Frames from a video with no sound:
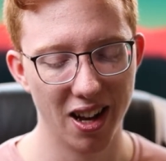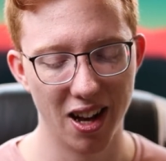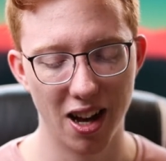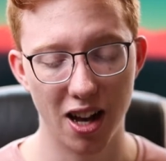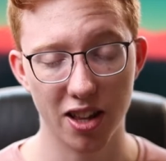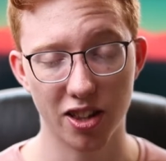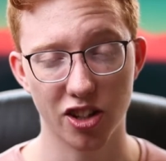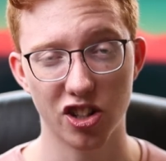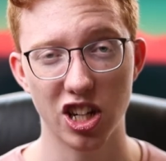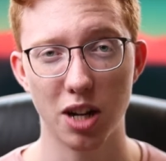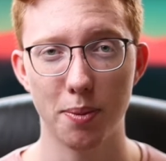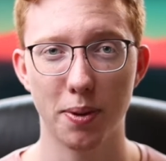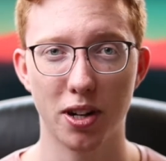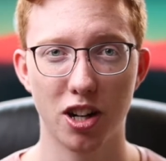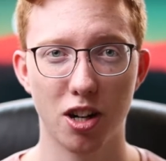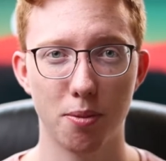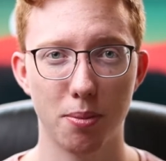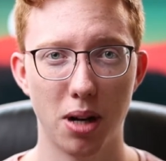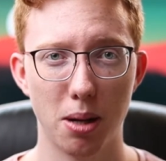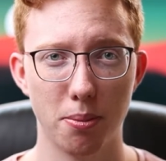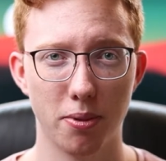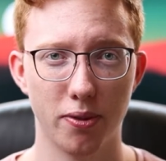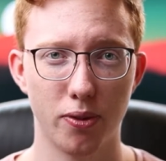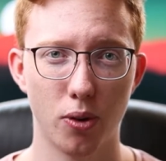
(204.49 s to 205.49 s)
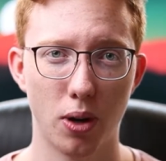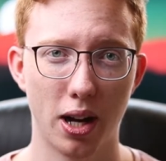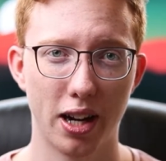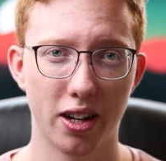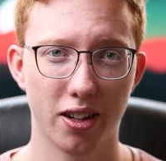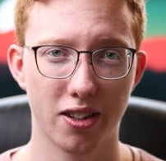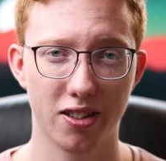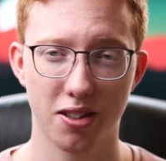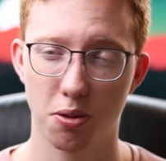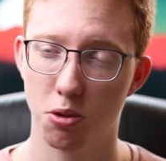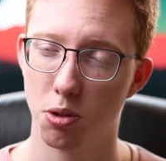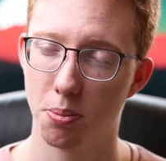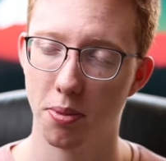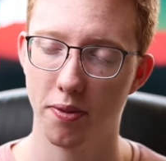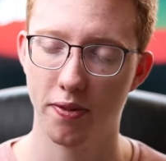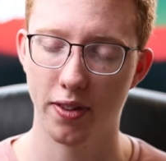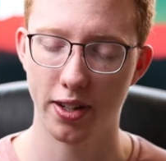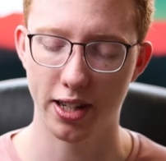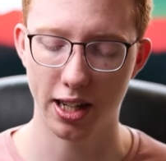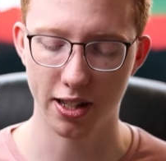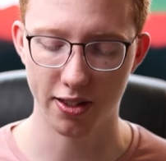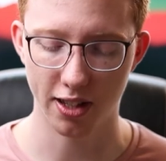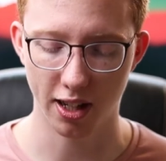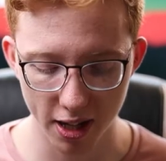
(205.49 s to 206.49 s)
It's a shame I couldn't buy it beforehand because it would have been
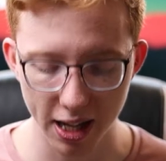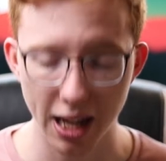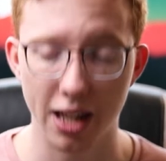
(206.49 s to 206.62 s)
fantastic.